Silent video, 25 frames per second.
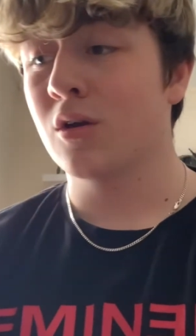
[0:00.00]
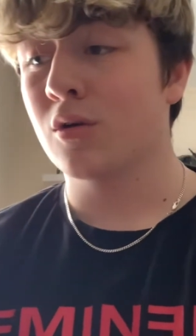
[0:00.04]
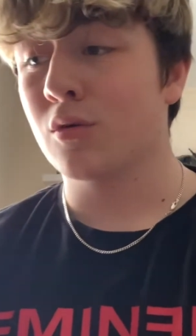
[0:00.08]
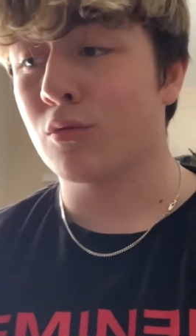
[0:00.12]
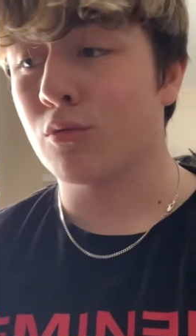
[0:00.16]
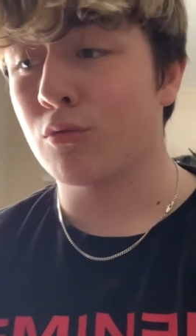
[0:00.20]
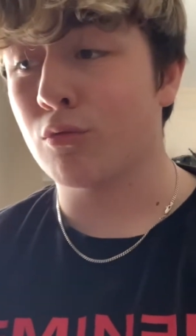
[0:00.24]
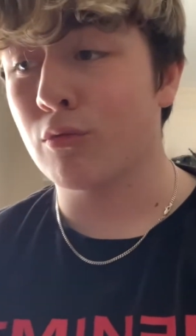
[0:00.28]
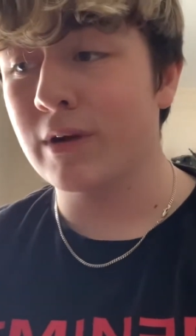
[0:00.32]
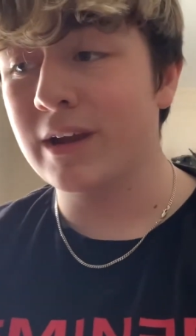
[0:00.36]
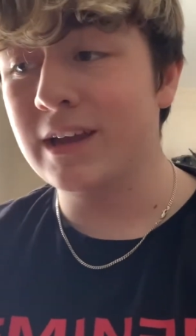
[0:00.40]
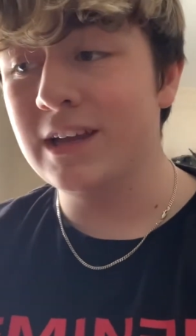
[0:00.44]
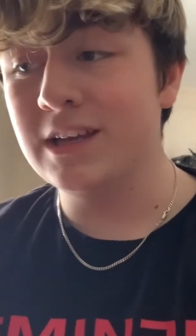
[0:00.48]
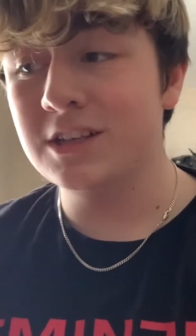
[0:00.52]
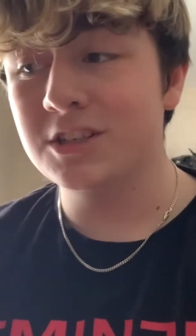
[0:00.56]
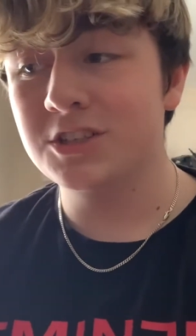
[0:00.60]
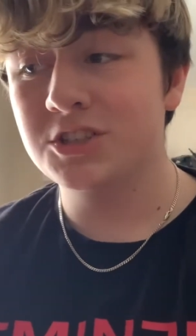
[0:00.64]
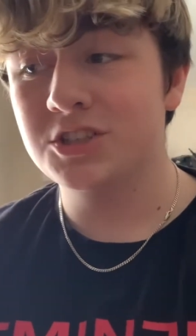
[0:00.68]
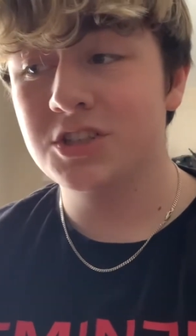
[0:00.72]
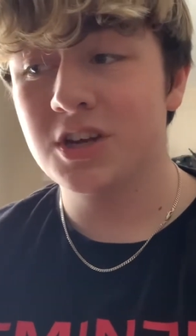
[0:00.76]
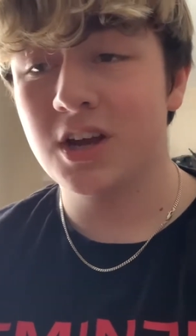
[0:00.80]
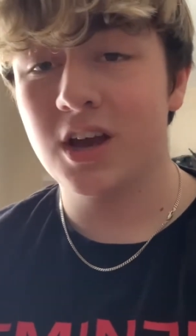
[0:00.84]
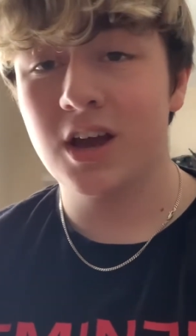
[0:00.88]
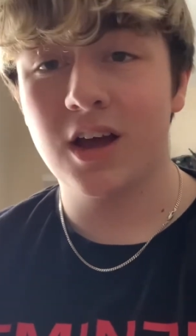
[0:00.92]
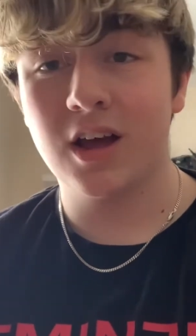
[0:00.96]

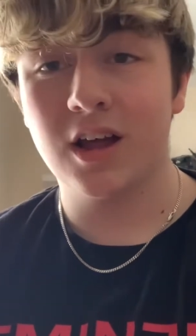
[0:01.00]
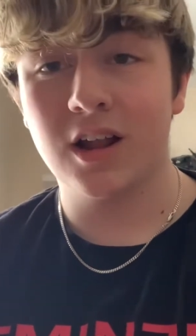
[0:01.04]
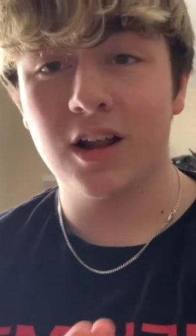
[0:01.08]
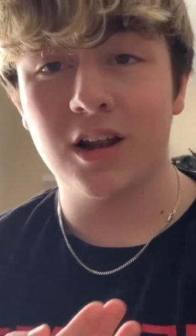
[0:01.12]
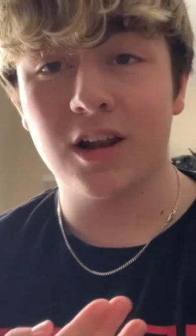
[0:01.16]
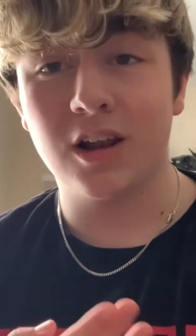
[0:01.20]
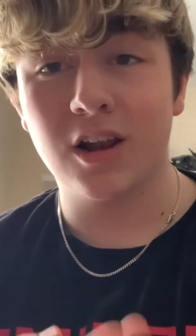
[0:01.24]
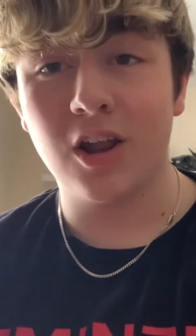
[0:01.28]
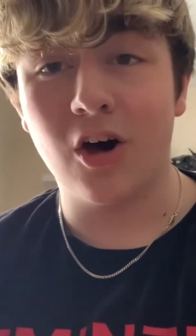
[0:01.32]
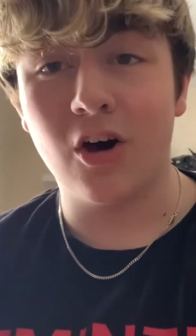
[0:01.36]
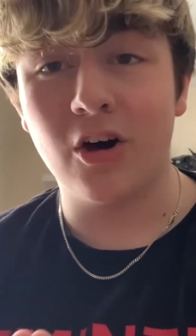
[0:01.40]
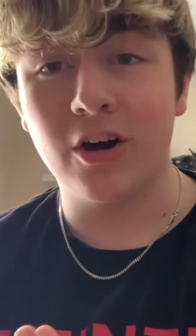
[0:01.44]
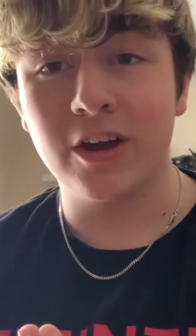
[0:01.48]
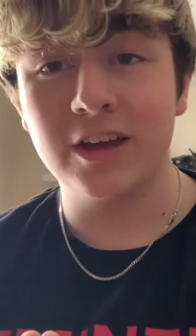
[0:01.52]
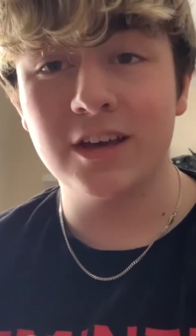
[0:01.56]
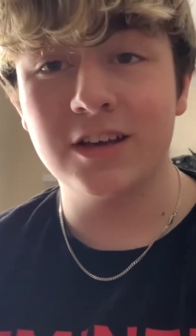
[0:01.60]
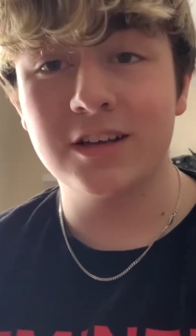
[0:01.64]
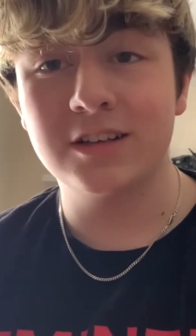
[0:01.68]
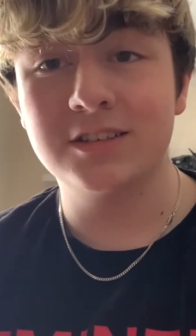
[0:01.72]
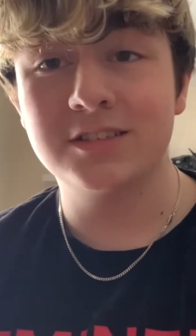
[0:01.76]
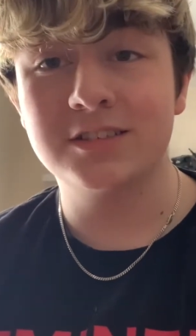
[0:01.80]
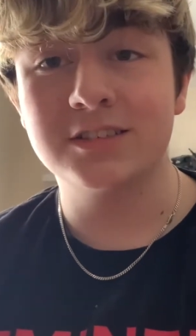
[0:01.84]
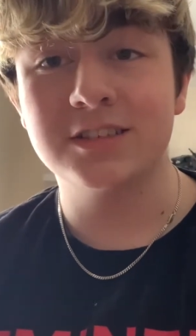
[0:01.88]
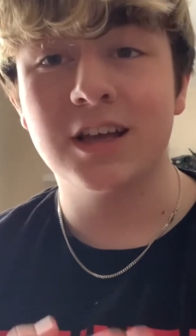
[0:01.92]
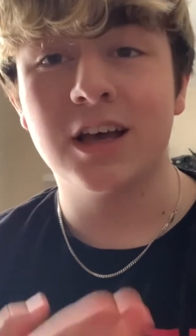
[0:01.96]
Reach,
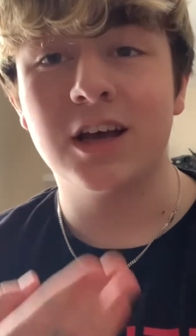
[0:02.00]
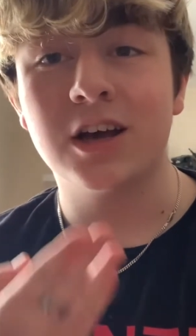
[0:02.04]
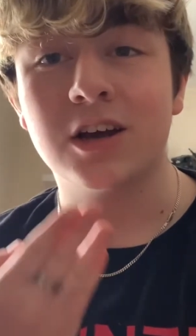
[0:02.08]
likes,